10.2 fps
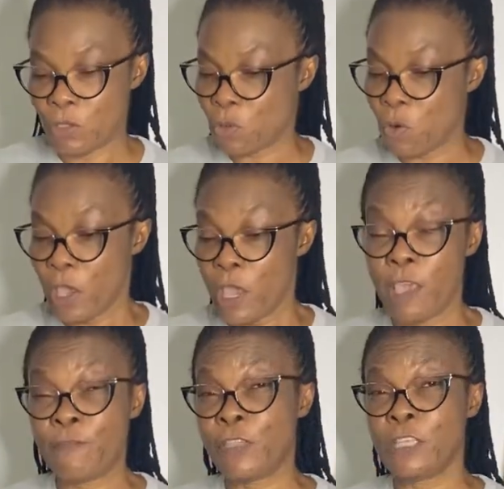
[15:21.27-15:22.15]
So
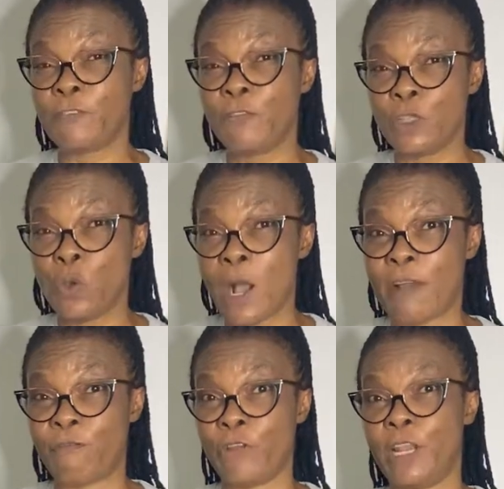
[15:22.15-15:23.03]
if this video
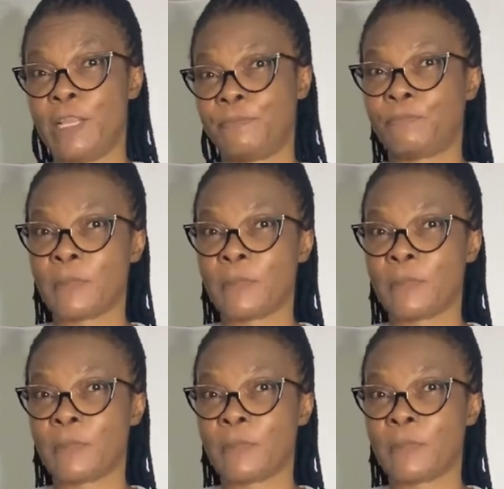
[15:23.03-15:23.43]
have really